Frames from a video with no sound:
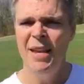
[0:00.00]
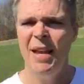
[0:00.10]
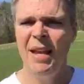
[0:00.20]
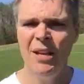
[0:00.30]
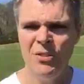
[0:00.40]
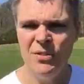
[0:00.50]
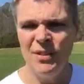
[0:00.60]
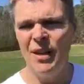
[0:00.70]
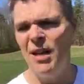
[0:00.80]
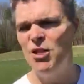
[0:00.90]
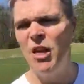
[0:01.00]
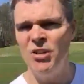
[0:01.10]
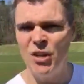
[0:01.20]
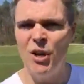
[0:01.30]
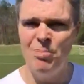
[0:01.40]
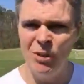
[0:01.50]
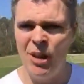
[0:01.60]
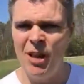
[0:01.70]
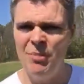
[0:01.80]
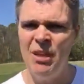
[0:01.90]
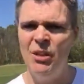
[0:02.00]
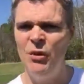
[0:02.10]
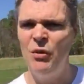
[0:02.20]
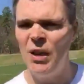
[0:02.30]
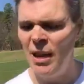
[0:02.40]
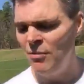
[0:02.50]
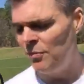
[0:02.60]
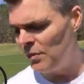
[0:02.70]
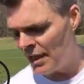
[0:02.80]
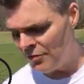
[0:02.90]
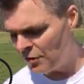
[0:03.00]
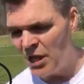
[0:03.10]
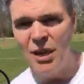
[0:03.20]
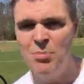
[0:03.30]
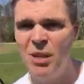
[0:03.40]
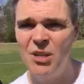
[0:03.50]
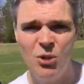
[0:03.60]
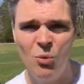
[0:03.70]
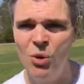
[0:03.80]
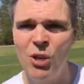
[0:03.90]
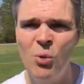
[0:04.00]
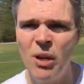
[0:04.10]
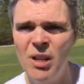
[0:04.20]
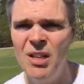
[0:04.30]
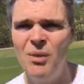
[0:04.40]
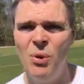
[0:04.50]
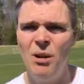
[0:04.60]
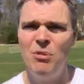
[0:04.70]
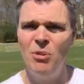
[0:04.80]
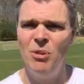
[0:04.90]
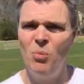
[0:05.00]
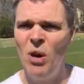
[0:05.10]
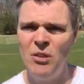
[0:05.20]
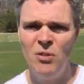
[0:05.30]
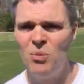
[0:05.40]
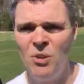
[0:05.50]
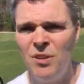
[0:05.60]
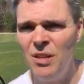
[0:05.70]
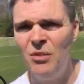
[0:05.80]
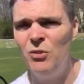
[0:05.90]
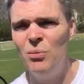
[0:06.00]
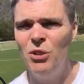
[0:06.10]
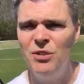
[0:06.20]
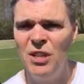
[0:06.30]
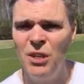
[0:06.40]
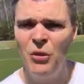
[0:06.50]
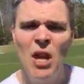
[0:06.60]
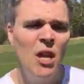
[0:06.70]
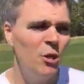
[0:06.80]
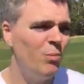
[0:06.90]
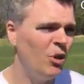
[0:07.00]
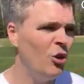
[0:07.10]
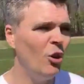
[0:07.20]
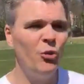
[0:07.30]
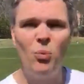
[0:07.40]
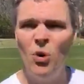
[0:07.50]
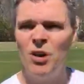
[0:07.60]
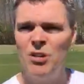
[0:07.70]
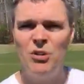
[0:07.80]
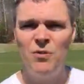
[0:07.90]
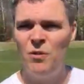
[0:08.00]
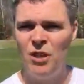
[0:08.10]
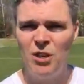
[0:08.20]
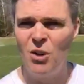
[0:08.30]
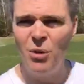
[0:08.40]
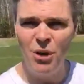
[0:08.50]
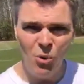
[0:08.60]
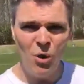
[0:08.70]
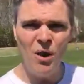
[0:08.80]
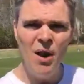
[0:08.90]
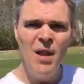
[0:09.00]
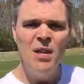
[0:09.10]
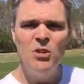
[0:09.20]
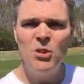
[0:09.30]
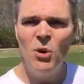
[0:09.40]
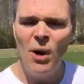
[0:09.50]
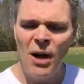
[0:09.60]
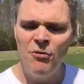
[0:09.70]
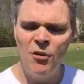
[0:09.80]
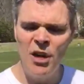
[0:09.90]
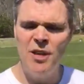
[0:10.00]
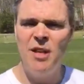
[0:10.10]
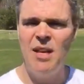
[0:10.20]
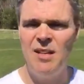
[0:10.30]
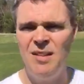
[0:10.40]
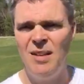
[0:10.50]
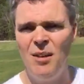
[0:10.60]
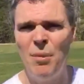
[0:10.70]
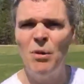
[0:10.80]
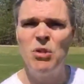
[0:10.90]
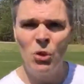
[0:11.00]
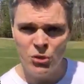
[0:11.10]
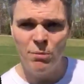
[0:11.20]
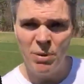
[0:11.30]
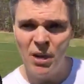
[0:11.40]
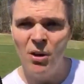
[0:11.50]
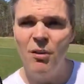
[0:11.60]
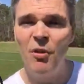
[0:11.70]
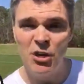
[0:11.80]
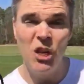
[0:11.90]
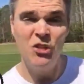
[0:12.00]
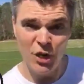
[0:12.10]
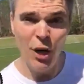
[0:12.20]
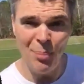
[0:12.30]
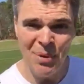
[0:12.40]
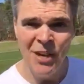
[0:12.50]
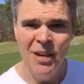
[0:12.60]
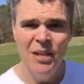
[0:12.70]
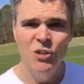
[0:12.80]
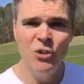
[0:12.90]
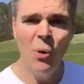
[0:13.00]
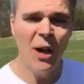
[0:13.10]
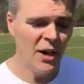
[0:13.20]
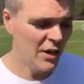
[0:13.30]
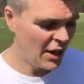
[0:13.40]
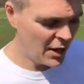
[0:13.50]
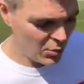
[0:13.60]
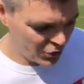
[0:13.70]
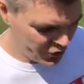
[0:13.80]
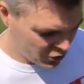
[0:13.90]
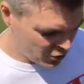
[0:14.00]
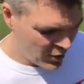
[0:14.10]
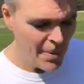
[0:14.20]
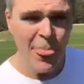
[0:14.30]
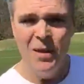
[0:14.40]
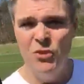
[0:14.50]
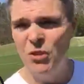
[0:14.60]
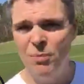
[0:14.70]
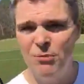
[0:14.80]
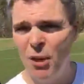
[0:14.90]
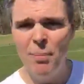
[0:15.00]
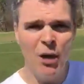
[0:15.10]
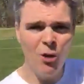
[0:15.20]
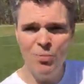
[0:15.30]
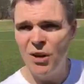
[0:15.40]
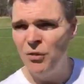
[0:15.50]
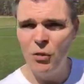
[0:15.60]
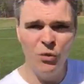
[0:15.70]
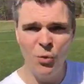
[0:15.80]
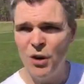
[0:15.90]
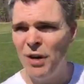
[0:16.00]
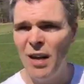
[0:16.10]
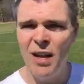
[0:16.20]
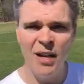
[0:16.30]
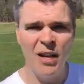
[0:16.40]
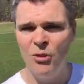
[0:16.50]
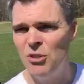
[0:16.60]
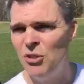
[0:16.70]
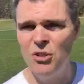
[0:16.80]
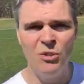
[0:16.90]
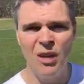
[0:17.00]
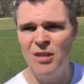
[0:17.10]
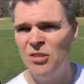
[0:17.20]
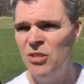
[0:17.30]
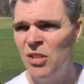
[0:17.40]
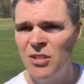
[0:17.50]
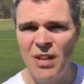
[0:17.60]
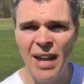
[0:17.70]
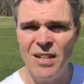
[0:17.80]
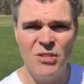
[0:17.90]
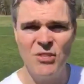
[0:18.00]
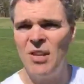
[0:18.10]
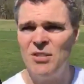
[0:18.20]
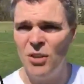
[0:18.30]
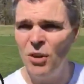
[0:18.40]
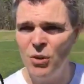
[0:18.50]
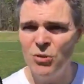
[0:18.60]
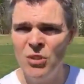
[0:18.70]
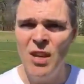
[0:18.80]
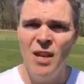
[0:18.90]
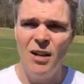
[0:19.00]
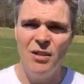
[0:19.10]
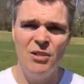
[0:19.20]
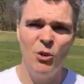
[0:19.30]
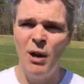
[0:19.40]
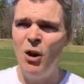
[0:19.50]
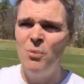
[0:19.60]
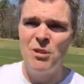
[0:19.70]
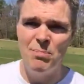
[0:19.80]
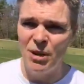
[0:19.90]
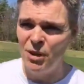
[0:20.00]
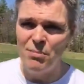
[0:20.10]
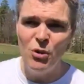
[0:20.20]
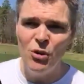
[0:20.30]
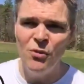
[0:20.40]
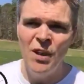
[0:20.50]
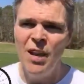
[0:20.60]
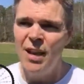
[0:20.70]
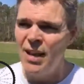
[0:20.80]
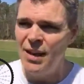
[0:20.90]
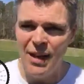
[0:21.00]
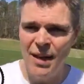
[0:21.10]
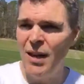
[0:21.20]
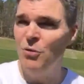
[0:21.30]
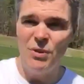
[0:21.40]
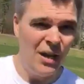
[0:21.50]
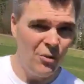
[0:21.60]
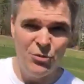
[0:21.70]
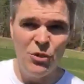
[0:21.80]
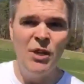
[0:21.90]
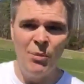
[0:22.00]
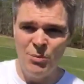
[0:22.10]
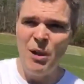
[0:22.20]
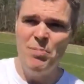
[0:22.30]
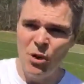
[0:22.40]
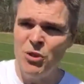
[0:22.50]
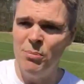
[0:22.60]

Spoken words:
And I change it up a lot because I find I plateau really quickly when I'm doing weights. It's one of the things that's really tedious. You put in all this work and you just feel like you're going nowhere. So I find that my results are better if I change it up. So I will do some dumbbell presses one day, and I'll just do like 6-8 sets of those until my arms can barely move. And I'll do that with my posing